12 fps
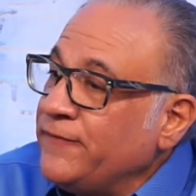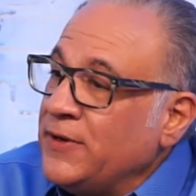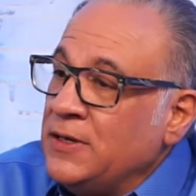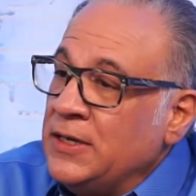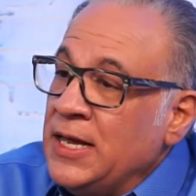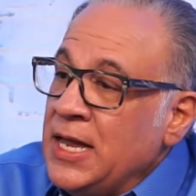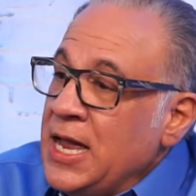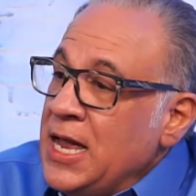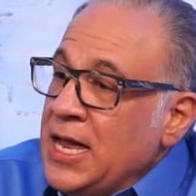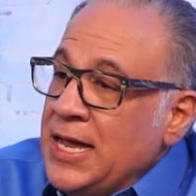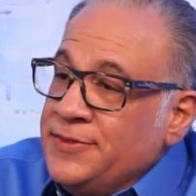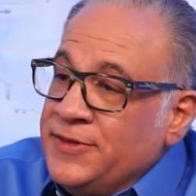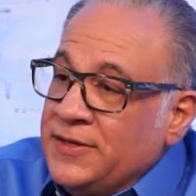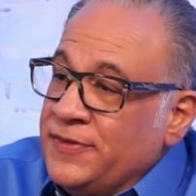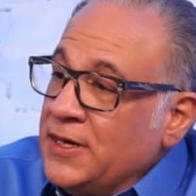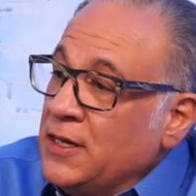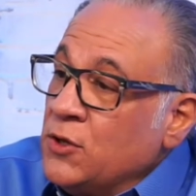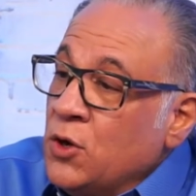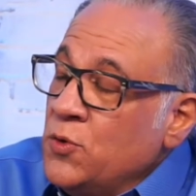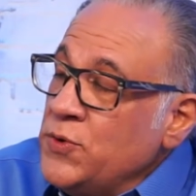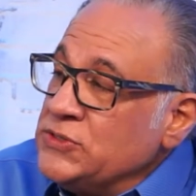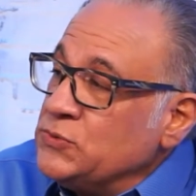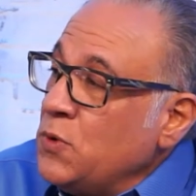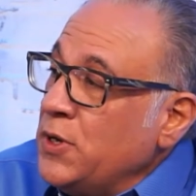I, I think that I'll
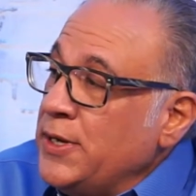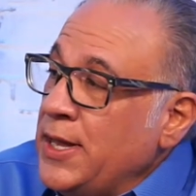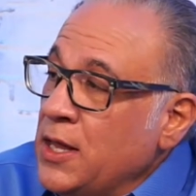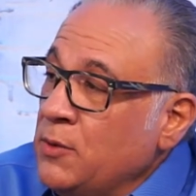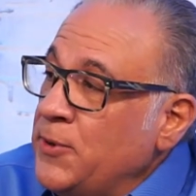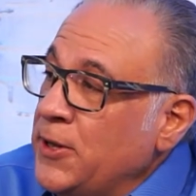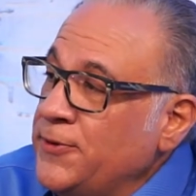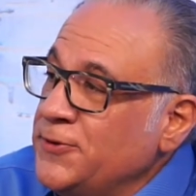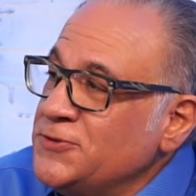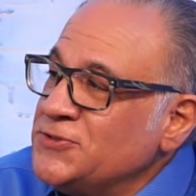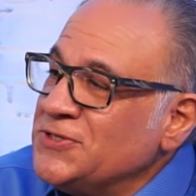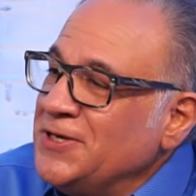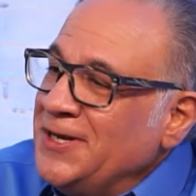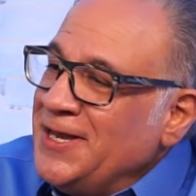always want to help others.